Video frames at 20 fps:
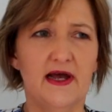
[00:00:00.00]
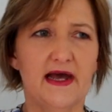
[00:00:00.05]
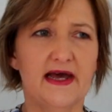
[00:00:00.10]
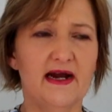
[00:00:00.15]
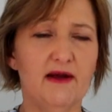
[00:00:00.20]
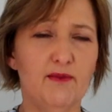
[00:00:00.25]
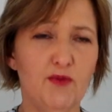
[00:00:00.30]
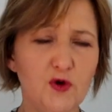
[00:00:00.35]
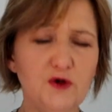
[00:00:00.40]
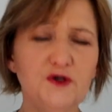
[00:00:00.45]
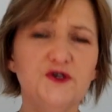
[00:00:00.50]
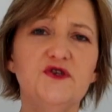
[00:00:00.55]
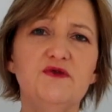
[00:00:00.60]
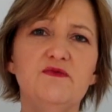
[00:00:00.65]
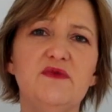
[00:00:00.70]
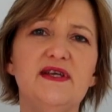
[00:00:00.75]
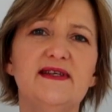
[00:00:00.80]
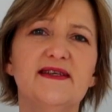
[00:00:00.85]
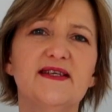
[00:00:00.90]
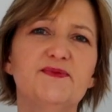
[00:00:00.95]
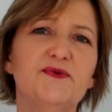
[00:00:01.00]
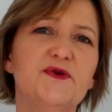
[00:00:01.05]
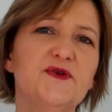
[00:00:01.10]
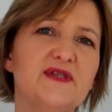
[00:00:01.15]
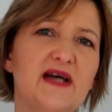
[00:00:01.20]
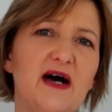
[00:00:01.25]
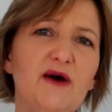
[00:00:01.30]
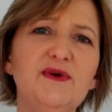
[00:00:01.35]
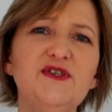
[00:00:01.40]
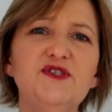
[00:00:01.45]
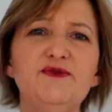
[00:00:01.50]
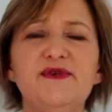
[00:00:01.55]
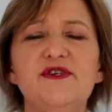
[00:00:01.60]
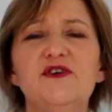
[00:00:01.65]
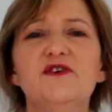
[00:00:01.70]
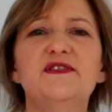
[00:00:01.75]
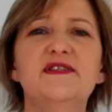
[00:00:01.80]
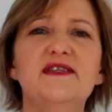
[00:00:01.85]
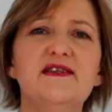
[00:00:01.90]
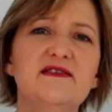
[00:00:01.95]
and I bought 2 meters because I want to be
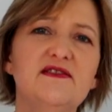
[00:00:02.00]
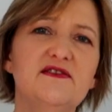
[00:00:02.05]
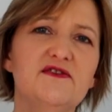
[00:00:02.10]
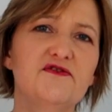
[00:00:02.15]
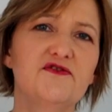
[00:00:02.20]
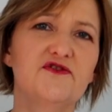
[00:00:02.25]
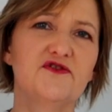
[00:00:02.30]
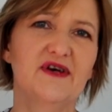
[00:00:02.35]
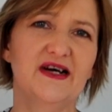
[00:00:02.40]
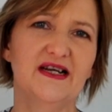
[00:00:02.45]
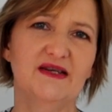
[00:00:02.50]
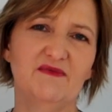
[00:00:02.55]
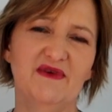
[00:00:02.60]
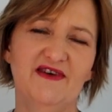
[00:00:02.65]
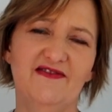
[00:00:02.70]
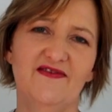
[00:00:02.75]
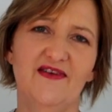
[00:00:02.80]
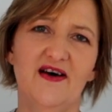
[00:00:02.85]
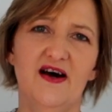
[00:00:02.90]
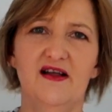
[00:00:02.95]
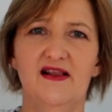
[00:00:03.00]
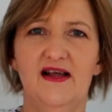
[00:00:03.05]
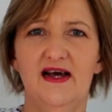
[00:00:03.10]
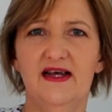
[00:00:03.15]
consistent throughout my file.